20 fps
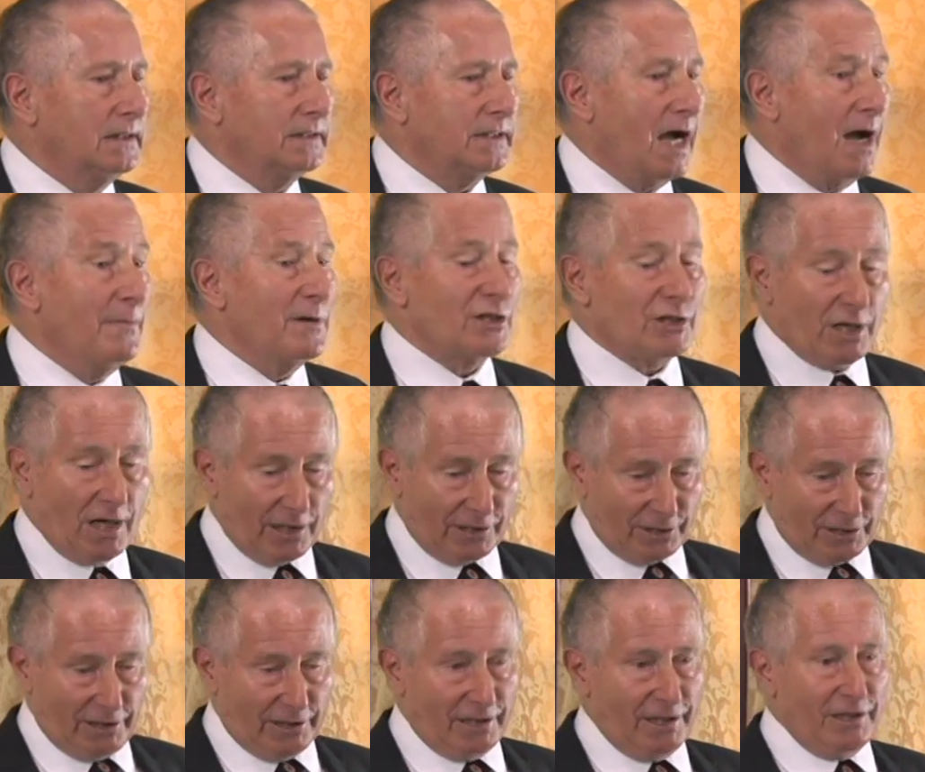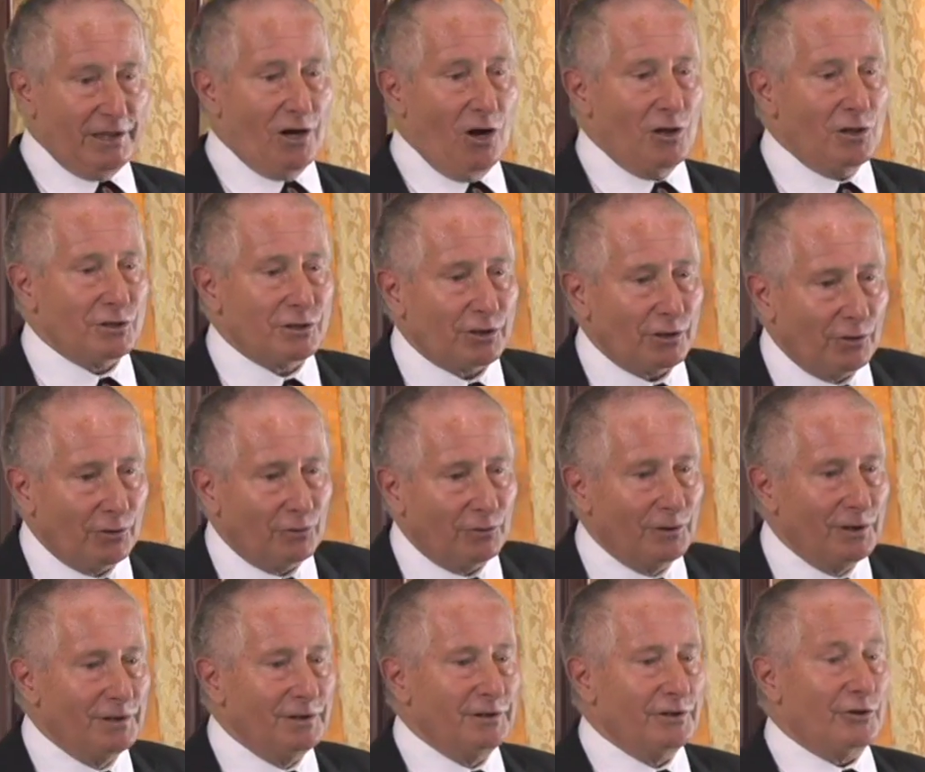Thomas Huxley, he
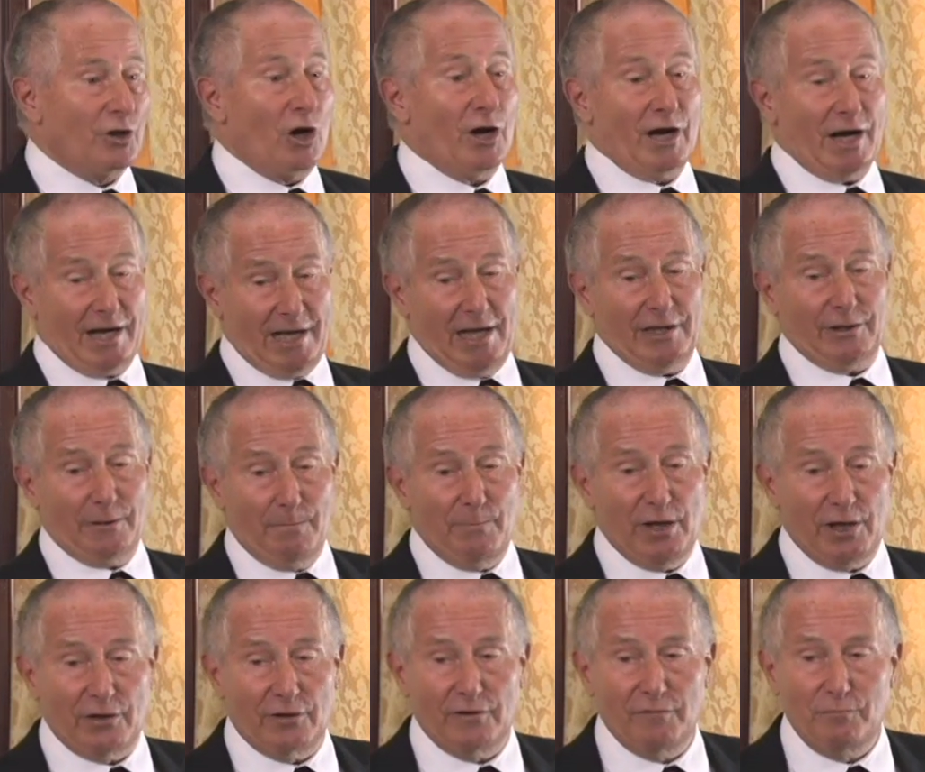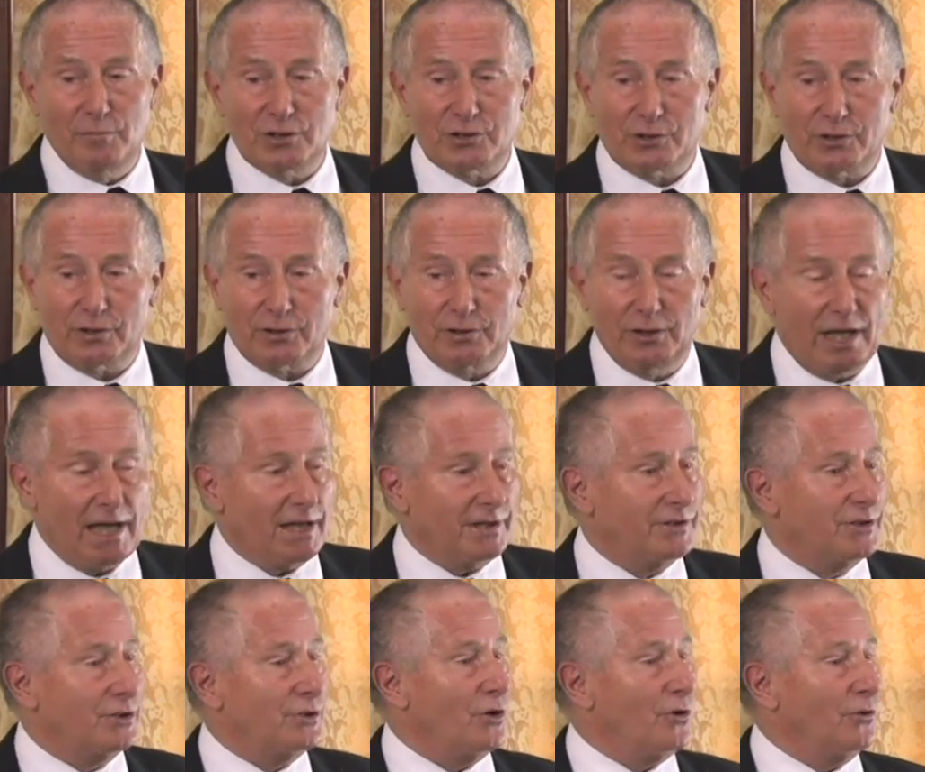also thought I got the better of Mr.
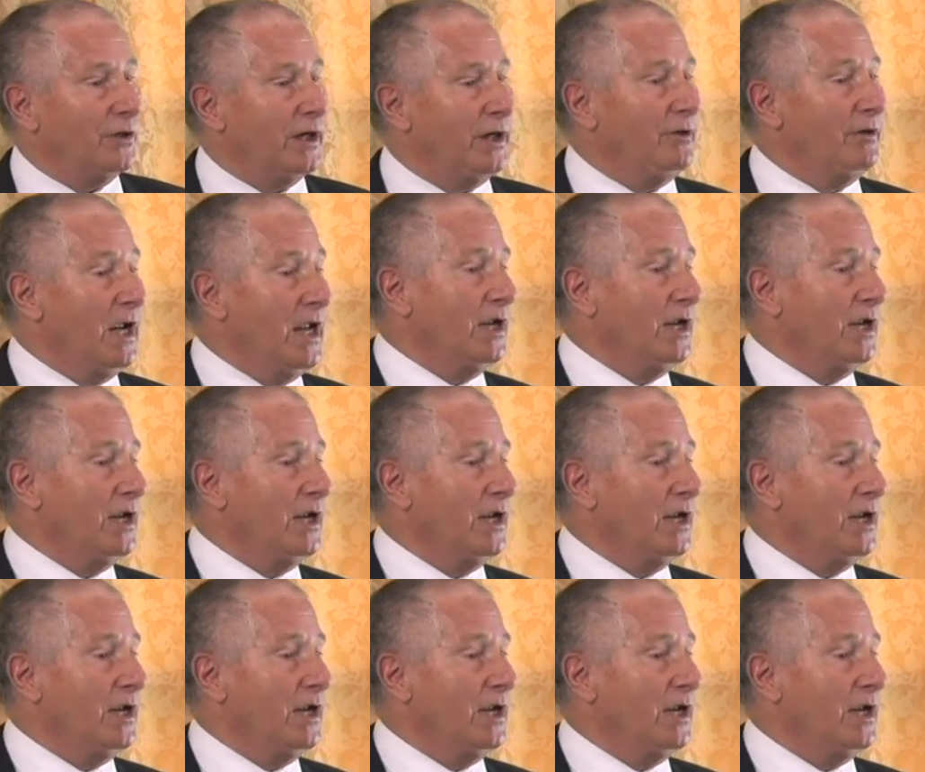Gladstone.